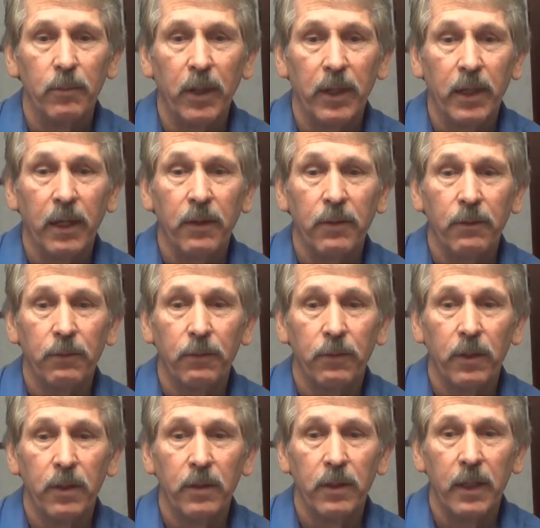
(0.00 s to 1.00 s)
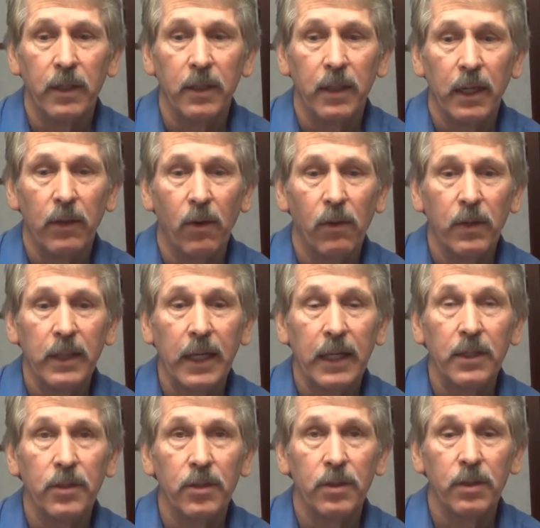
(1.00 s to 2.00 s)
By now you've learned that not all
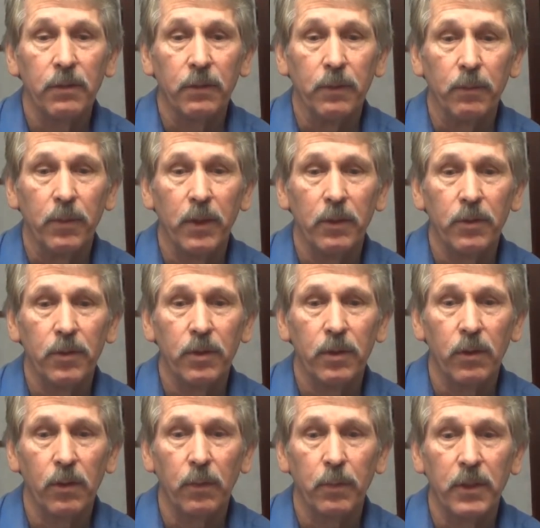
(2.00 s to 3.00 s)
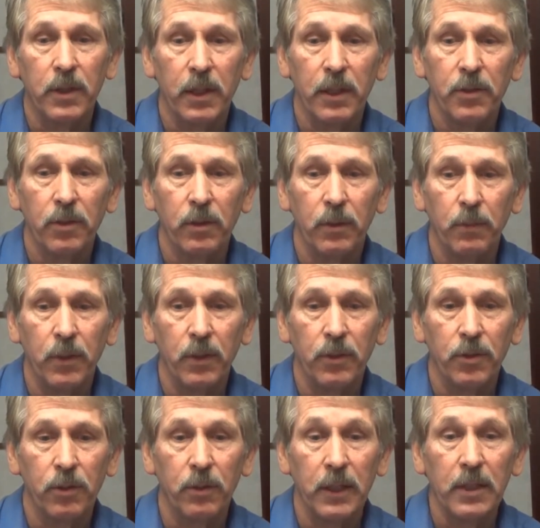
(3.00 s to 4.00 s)
cases of abuse or potential
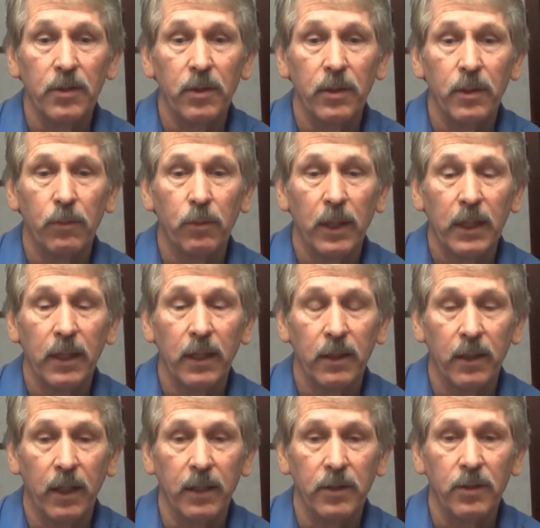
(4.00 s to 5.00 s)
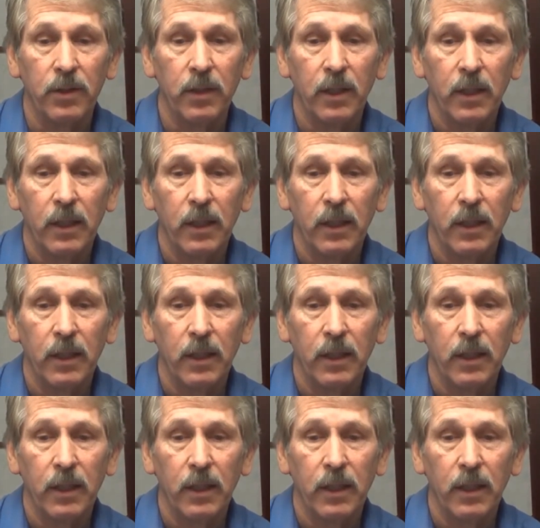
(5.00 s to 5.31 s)
abuse are easily recognized.